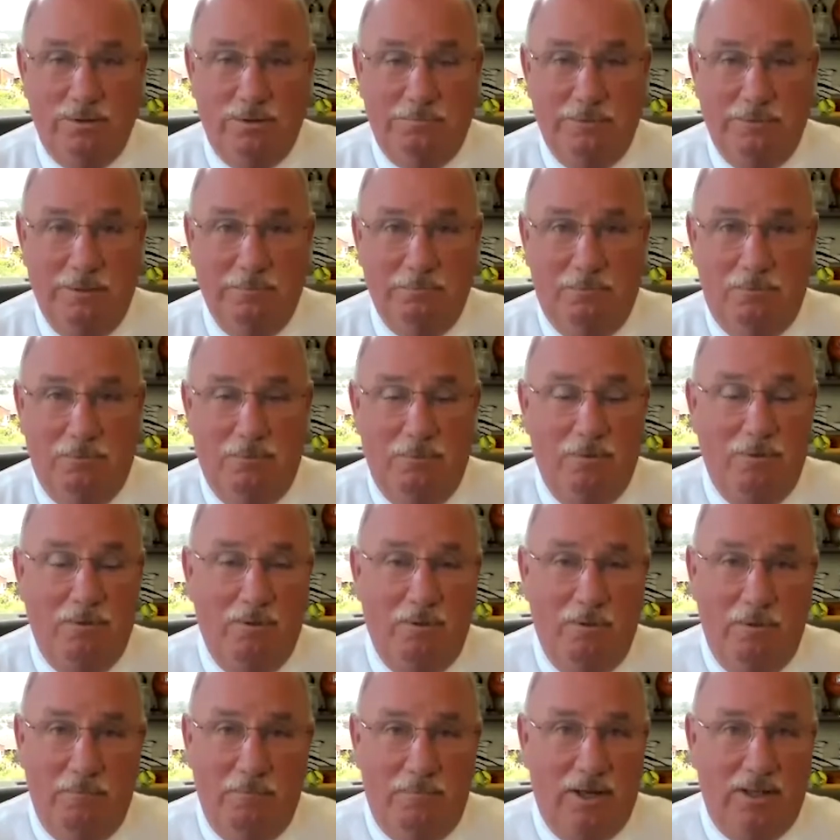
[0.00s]
people,
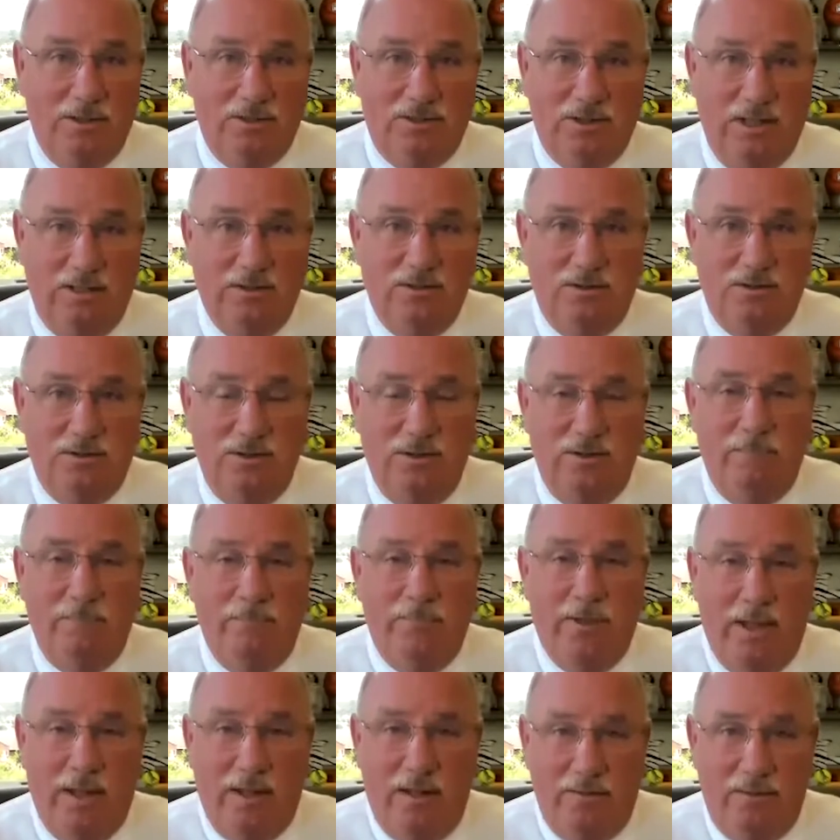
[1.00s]
but essentially,
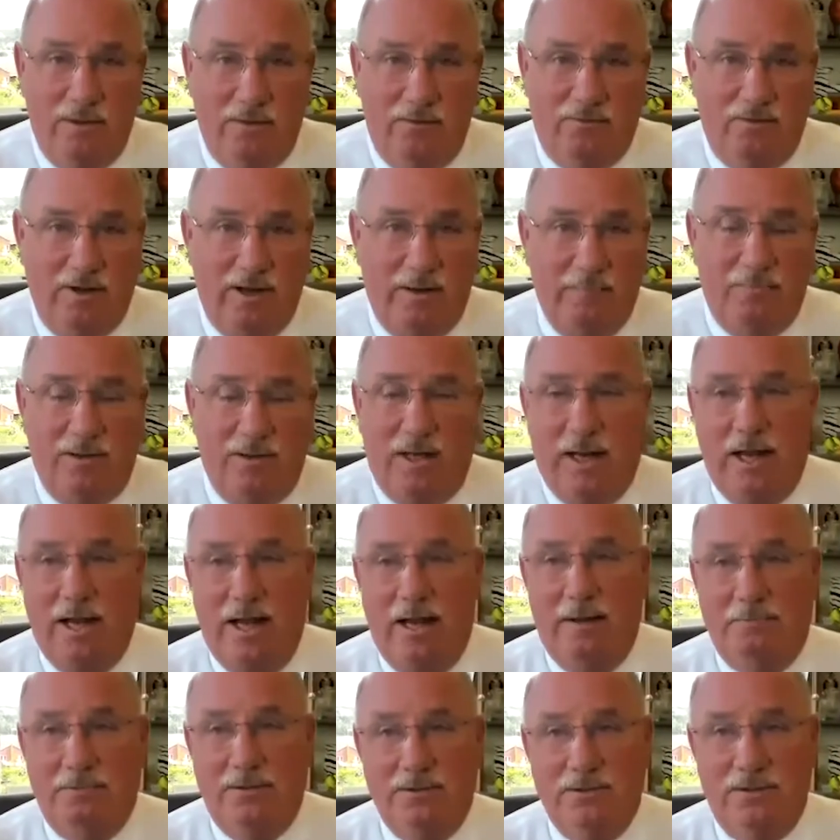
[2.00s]
the same thing
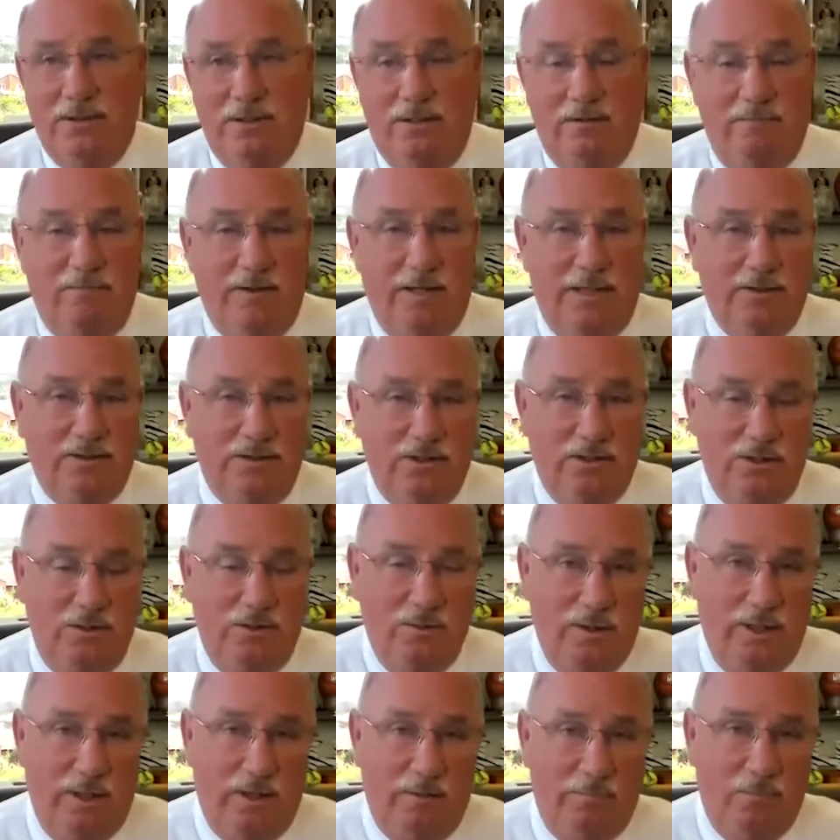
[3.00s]
happens in investing.
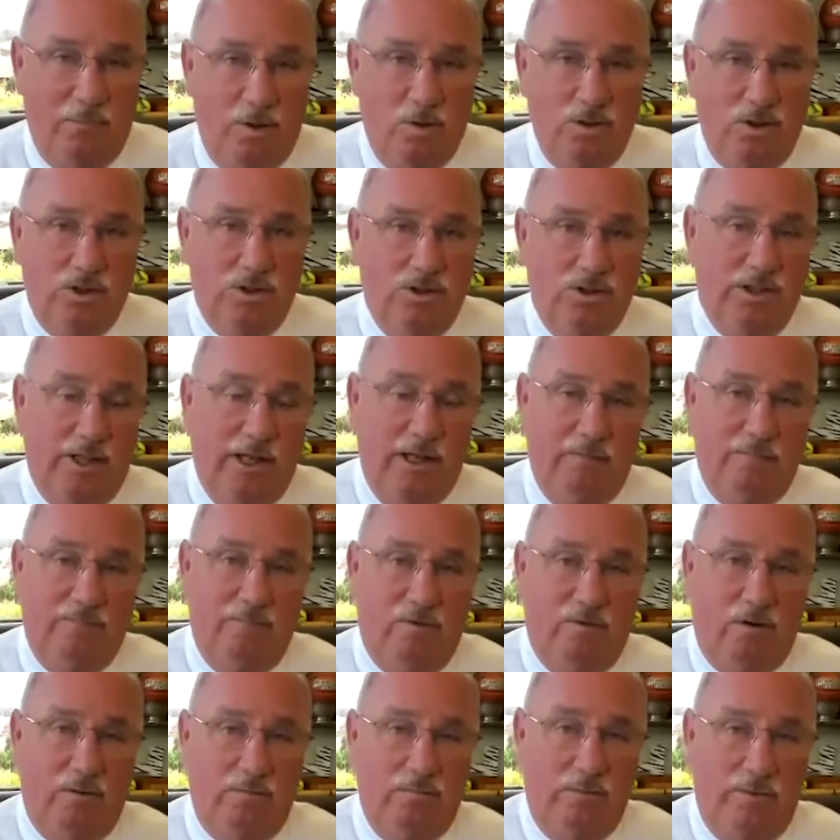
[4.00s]
You let emotions get
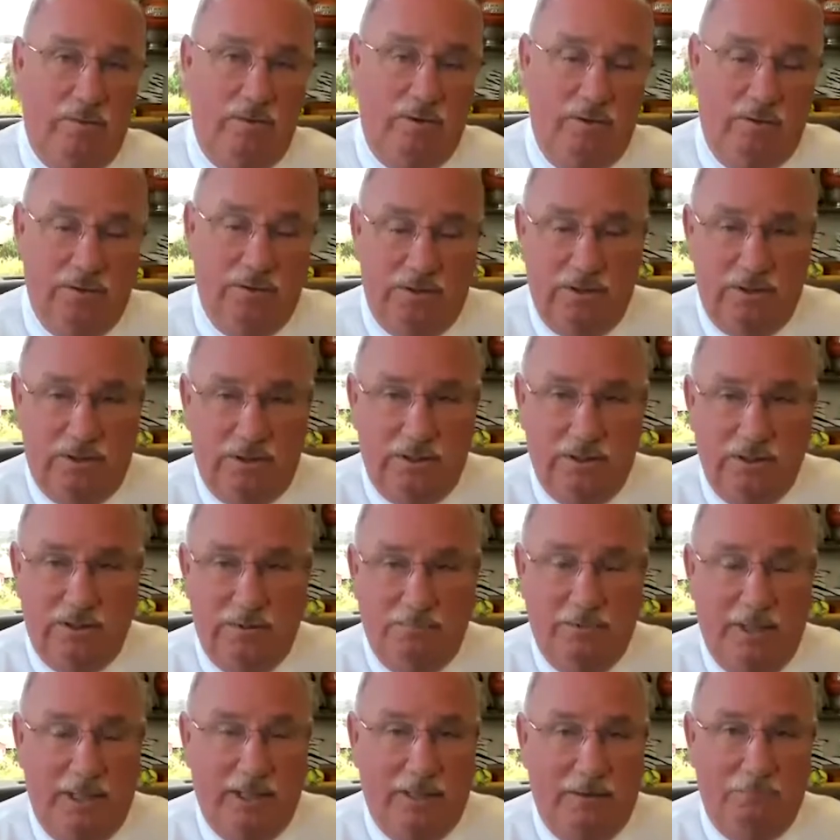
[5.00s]
involved with your
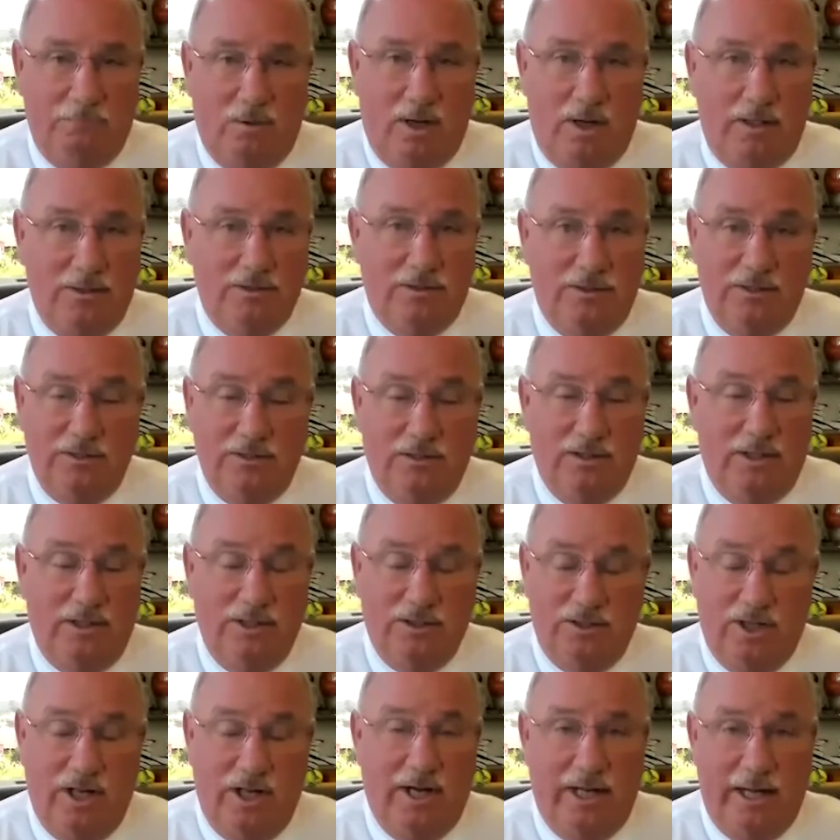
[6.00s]
decision-making process, and
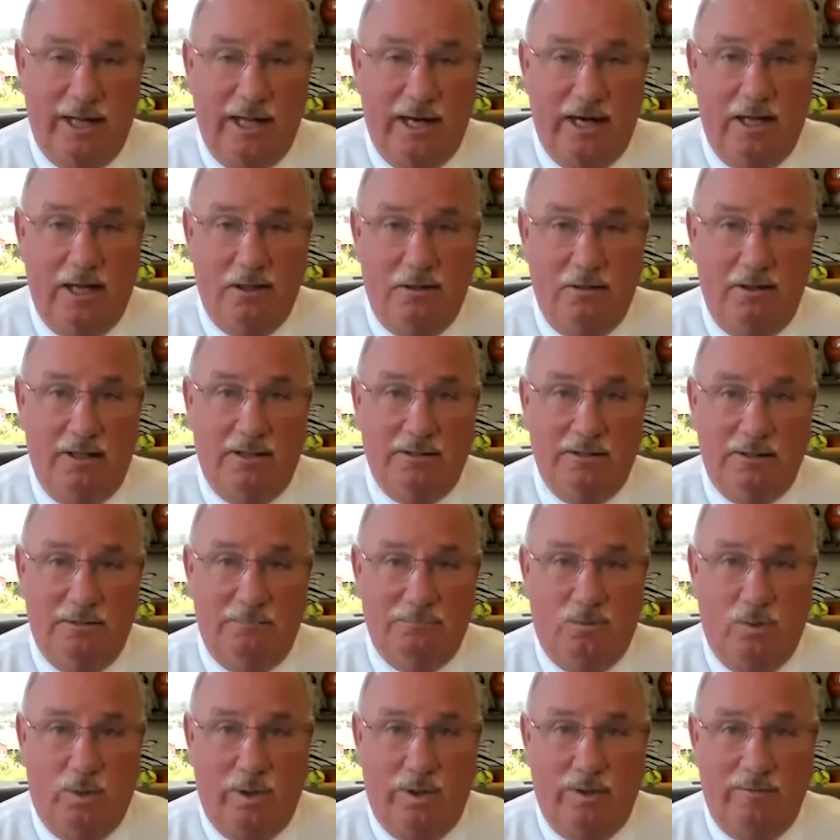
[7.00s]
it's going to get ugly at some
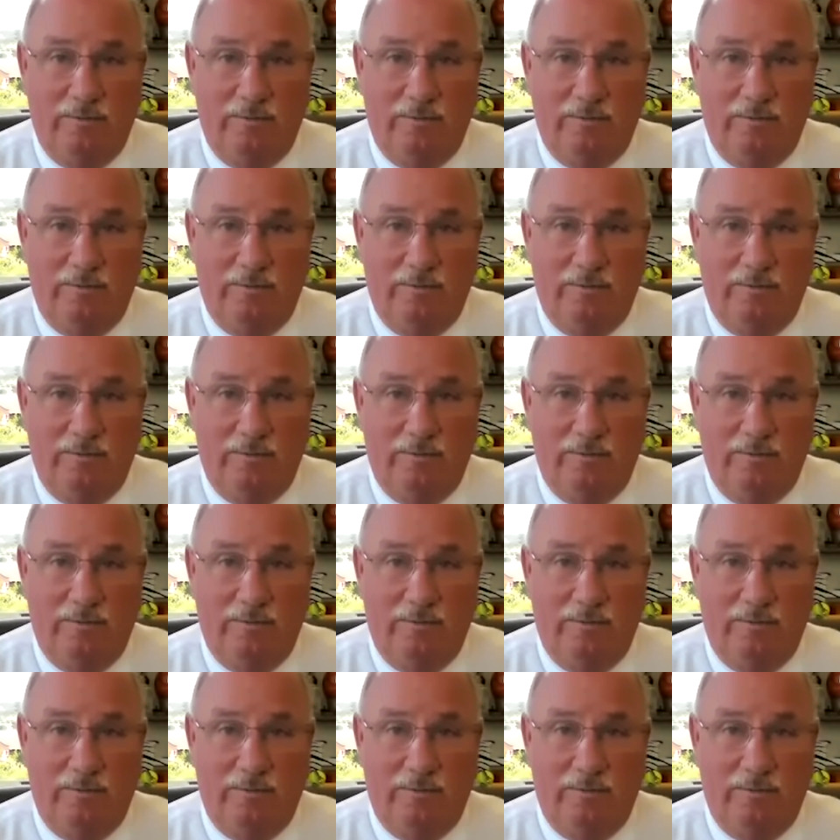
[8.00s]
point